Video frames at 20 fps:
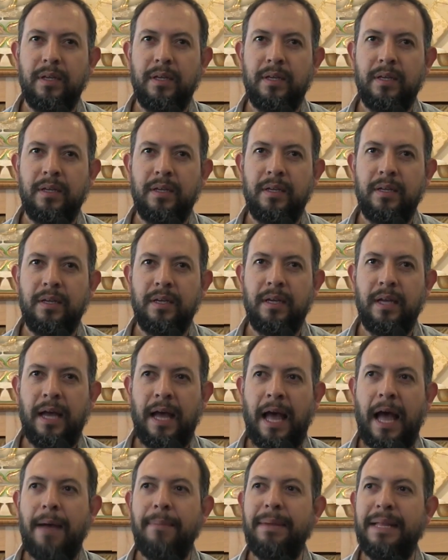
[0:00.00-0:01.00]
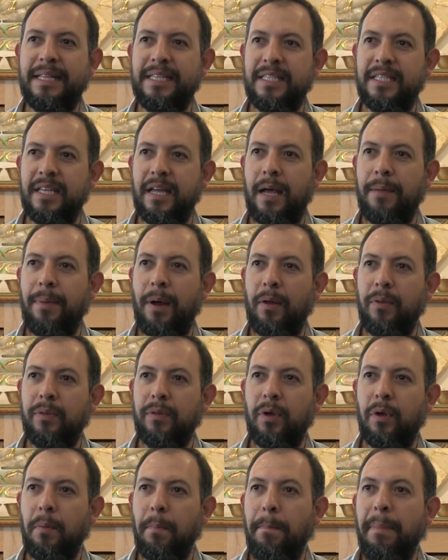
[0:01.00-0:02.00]
uh, habits
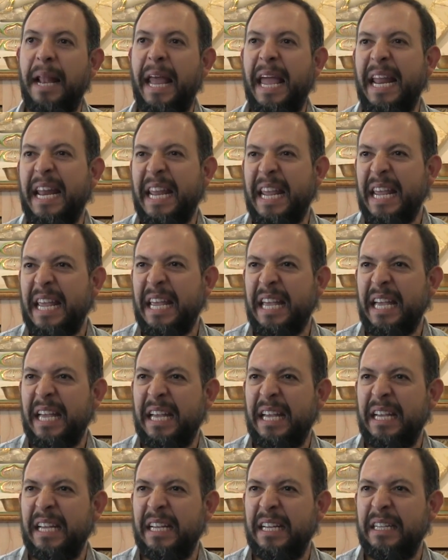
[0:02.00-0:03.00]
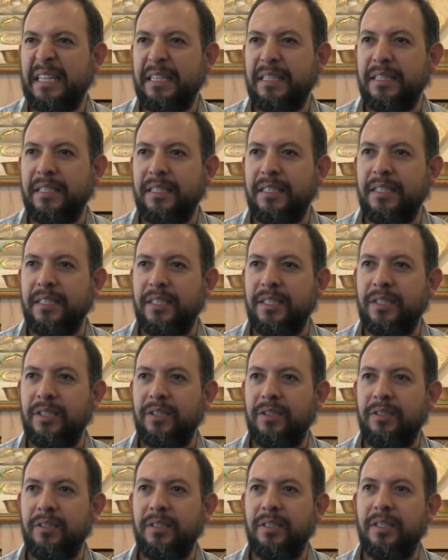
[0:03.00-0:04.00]
about complaining, you
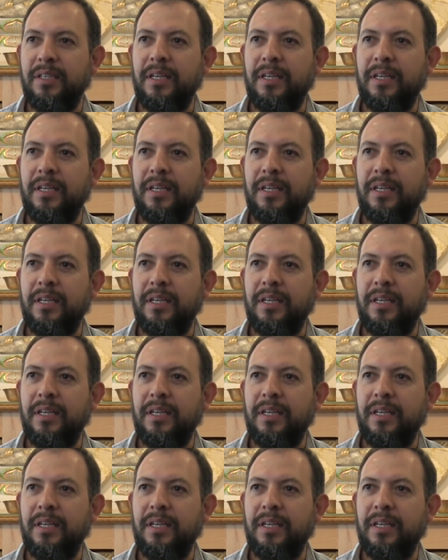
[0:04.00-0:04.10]
know,